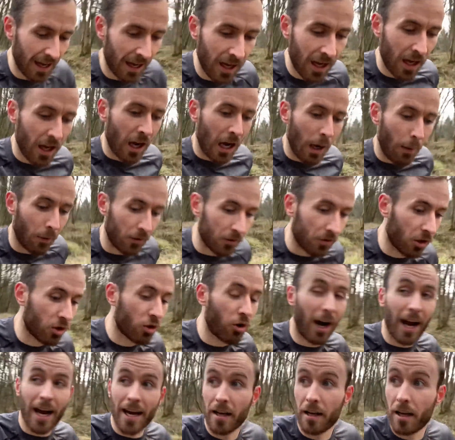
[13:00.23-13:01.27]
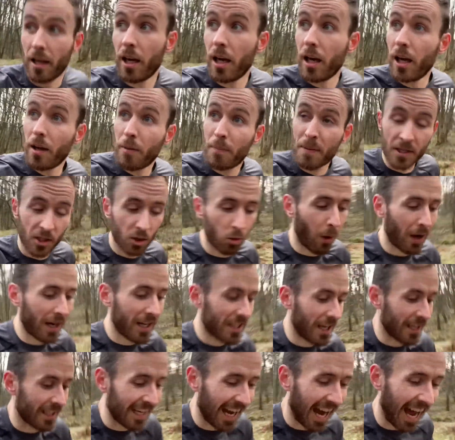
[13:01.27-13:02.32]
I want to try and be as quick as I
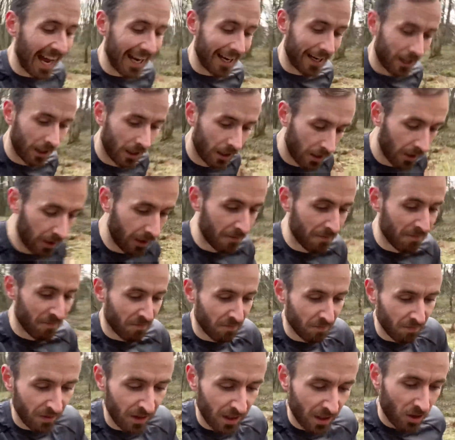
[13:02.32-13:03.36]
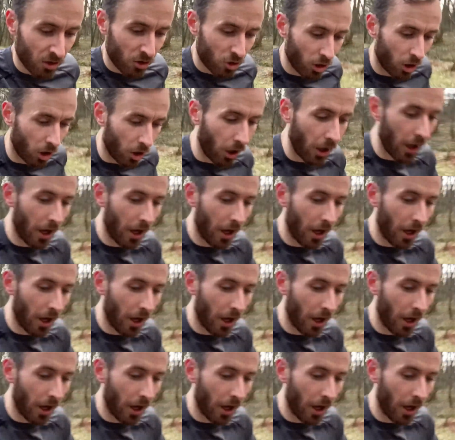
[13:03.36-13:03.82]
can. So, doing